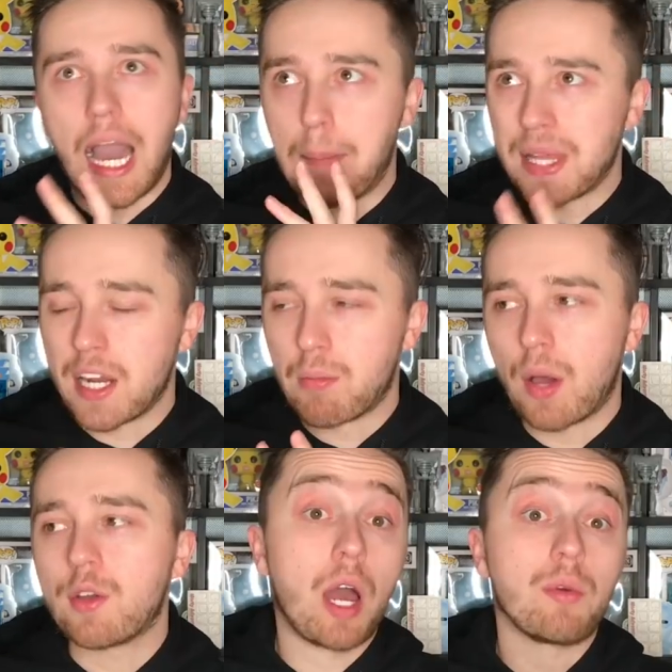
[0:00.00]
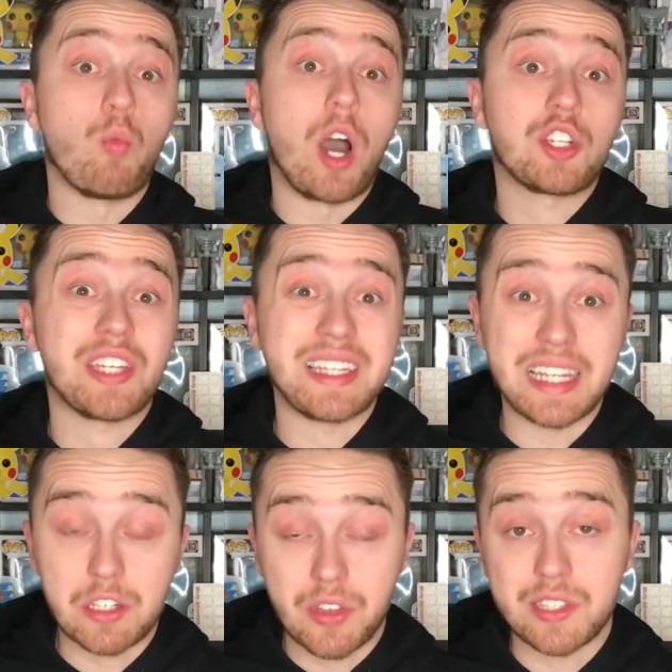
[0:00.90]
I plan on probably watching it
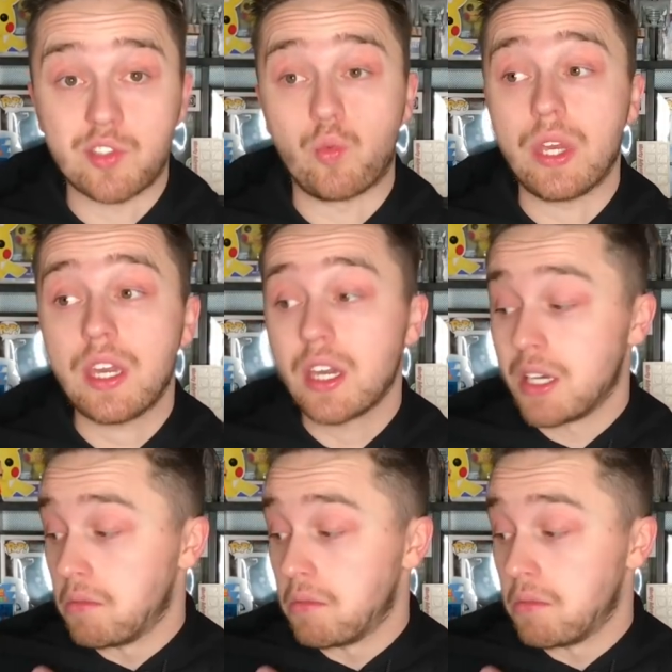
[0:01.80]
later this week,